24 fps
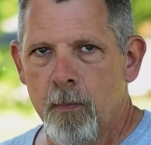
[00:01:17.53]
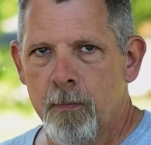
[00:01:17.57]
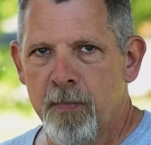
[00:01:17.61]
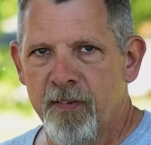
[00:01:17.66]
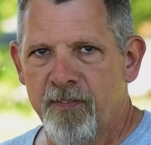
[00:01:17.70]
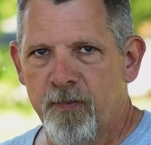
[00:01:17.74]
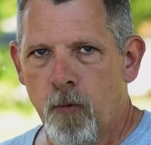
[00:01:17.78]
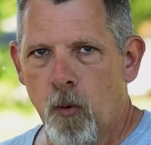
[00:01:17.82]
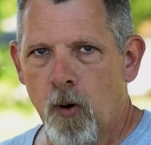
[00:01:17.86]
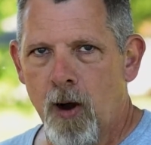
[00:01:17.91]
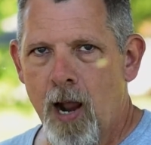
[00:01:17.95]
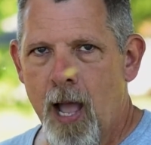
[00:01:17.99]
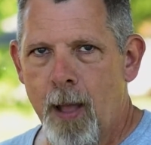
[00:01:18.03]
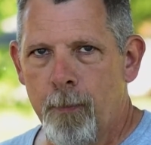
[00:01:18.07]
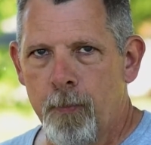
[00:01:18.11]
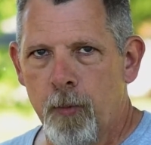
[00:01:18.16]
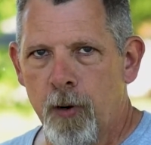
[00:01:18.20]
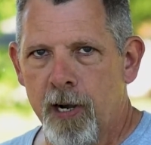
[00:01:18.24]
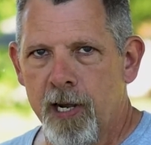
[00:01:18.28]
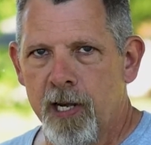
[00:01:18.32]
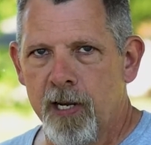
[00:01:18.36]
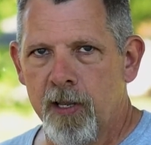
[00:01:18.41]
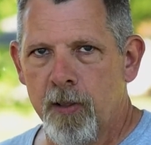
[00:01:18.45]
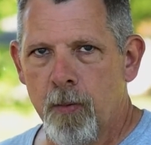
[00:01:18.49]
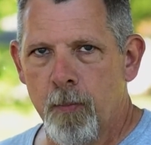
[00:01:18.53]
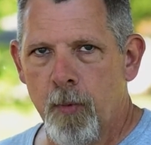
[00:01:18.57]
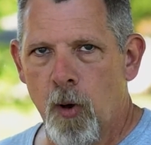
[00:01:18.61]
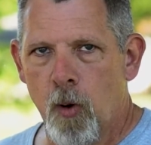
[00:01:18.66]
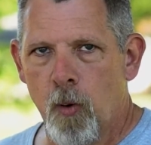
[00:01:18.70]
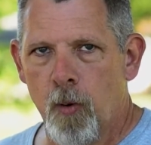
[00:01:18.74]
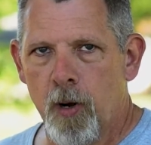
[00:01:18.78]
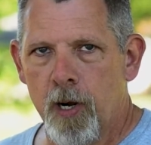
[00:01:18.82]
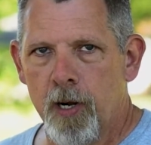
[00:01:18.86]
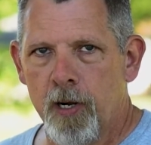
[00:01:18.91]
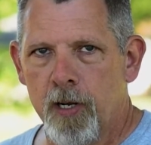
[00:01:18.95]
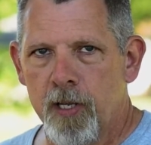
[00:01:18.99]
Before operating the
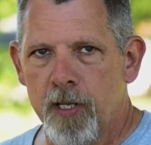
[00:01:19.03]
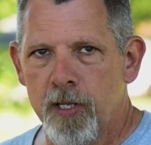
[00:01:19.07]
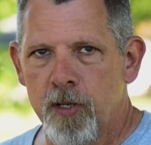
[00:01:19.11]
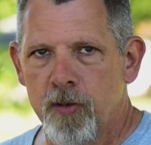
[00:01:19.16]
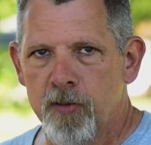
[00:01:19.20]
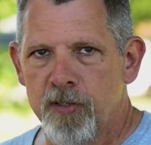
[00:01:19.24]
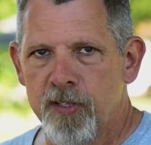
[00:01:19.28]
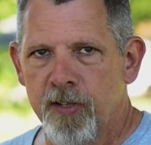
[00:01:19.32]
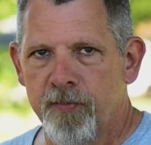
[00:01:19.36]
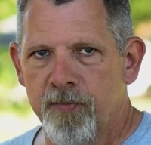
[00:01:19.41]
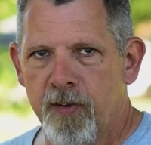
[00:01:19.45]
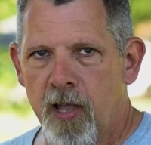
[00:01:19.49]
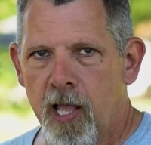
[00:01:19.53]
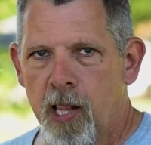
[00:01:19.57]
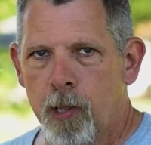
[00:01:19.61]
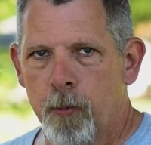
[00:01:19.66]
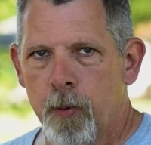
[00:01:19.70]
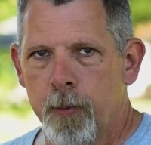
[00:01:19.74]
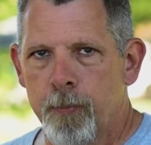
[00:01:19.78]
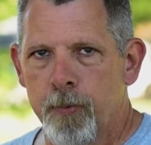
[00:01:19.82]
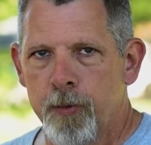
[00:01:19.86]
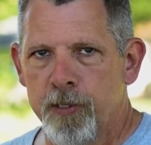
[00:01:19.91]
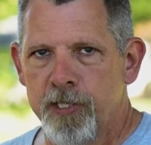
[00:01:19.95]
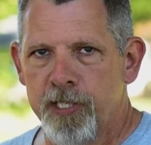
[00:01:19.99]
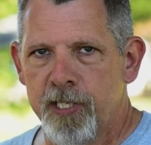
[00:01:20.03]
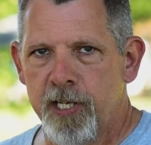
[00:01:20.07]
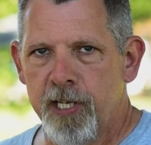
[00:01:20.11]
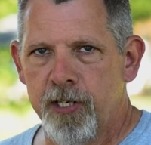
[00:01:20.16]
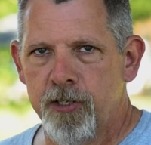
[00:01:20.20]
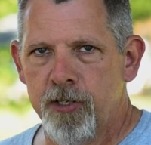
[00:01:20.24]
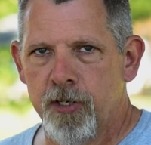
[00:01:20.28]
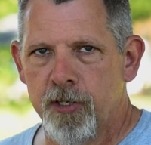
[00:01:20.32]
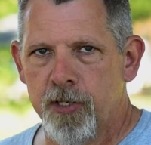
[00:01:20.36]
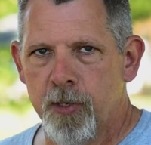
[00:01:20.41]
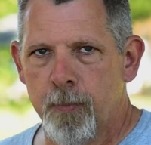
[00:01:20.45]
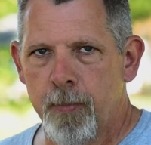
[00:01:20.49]
mower, use the following
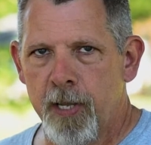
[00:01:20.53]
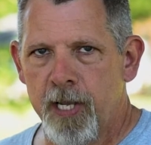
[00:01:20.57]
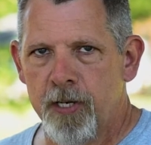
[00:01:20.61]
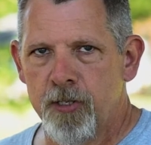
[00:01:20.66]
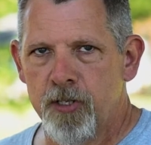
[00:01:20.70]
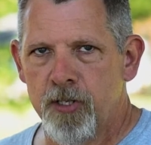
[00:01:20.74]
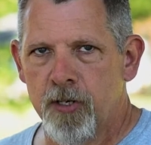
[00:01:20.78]
procedure to make